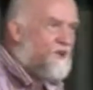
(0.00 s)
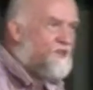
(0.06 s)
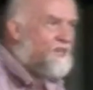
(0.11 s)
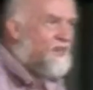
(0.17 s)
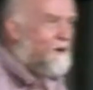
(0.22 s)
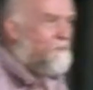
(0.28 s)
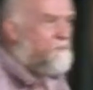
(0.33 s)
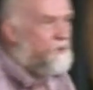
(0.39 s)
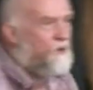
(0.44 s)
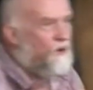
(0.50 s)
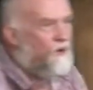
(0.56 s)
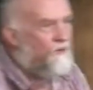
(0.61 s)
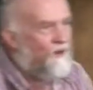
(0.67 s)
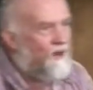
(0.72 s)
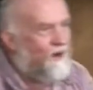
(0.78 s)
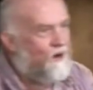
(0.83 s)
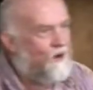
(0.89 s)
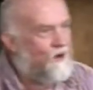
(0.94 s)
the
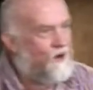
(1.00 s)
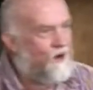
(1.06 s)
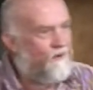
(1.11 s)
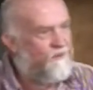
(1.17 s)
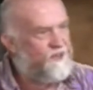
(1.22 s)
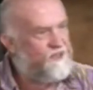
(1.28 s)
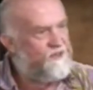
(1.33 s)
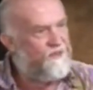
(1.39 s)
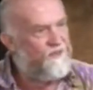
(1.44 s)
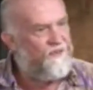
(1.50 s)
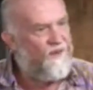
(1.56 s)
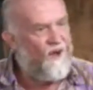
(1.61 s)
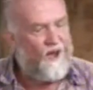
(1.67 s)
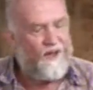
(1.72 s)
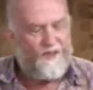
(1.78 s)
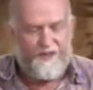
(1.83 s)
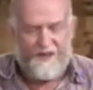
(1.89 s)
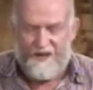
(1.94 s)
approving look of his
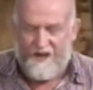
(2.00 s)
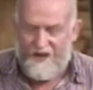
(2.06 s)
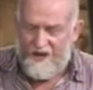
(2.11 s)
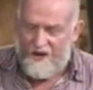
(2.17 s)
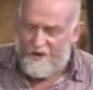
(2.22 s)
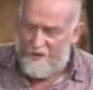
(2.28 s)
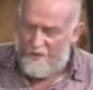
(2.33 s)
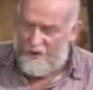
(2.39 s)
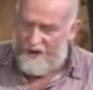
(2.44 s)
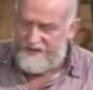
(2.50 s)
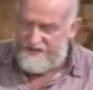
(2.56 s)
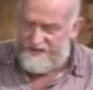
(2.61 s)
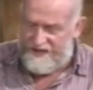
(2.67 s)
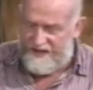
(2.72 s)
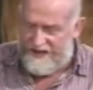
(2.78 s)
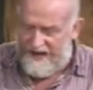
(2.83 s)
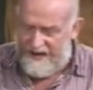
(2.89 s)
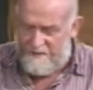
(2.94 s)
Father once
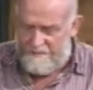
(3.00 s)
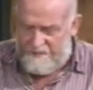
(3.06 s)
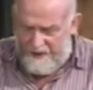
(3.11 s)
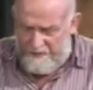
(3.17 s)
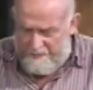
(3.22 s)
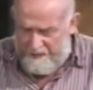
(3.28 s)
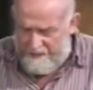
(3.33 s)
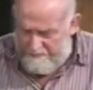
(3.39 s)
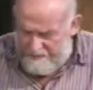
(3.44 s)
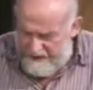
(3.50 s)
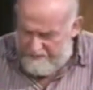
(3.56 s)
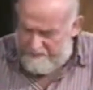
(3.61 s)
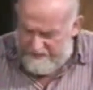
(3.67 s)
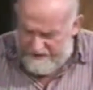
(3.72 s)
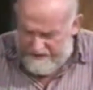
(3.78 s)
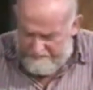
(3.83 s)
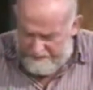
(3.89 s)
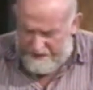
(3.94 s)
again. People,
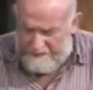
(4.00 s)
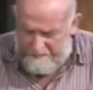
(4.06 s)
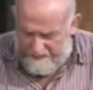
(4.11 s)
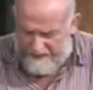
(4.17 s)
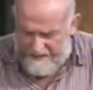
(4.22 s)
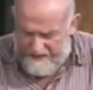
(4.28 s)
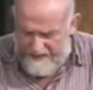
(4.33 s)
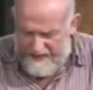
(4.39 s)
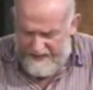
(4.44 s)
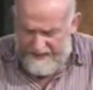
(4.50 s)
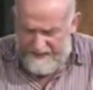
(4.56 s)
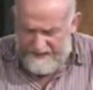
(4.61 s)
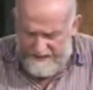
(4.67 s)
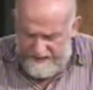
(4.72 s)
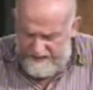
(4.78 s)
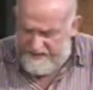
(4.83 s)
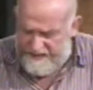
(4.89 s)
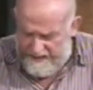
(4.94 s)

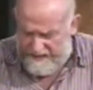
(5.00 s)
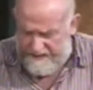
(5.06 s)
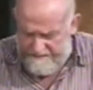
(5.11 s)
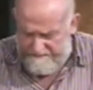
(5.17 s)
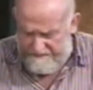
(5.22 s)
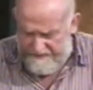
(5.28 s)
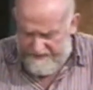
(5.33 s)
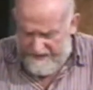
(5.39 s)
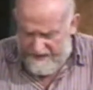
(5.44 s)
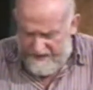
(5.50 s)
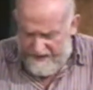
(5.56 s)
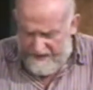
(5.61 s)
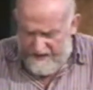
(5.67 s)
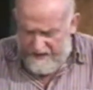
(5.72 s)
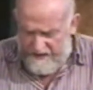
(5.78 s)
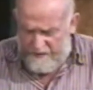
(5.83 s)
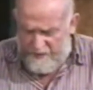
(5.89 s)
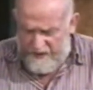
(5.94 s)
listen.
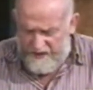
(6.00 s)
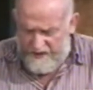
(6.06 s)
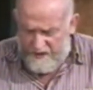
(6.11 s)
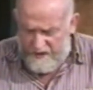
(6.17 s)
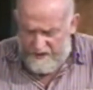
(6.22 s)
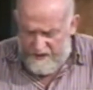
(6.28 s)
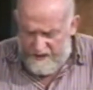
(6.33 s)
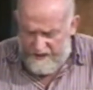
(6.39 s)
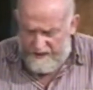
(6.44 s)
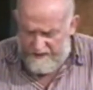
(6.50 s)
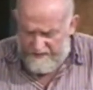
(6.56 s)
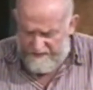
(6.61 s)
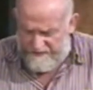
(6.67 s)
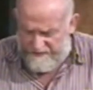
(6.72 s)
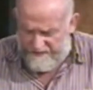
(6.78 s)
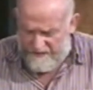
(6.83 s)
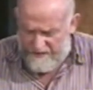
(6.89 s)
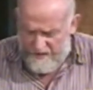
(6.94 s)
If we could
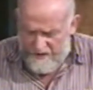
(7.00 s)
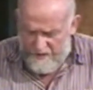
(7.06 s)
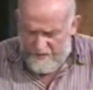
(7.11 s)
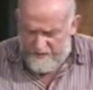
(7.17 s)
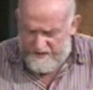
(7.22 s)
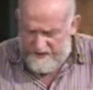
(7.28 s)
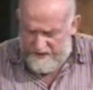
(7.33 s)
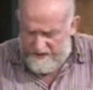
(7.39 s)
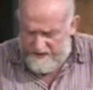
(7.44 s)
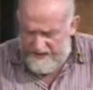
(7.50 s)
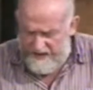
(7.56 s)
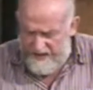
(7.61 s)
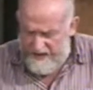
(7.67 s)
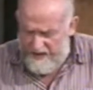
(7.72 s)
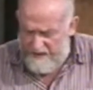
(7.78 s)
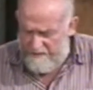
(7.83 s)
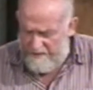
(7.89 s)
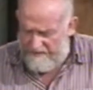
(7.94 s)
live with the
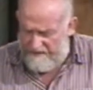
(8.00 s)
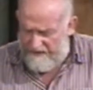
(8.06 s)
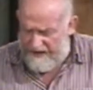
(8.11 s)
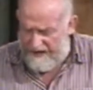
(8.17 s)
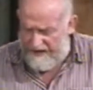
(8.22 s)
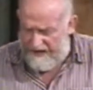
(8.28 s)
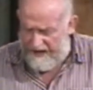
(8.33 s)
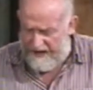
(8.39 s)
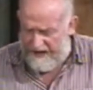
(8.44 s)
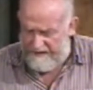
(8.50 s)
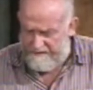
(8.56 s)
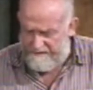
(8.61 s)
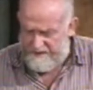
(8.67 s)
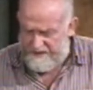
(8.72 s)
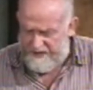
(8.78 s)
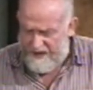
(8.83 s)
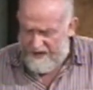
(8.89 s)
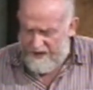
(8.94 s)
theme of our
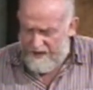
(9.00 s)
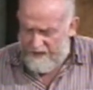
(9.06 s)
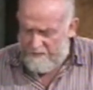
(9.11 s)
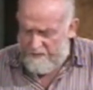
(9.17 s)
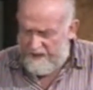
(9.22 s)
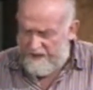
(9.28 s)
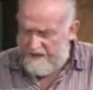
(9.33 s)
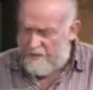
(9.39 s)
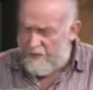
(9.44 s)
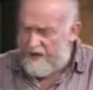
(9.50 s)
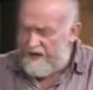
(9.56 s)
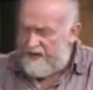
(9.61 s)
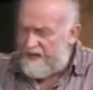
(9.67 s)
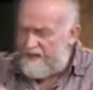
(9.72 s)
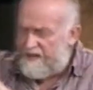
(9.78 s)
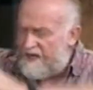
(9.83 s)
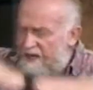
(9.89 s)
lives being winning the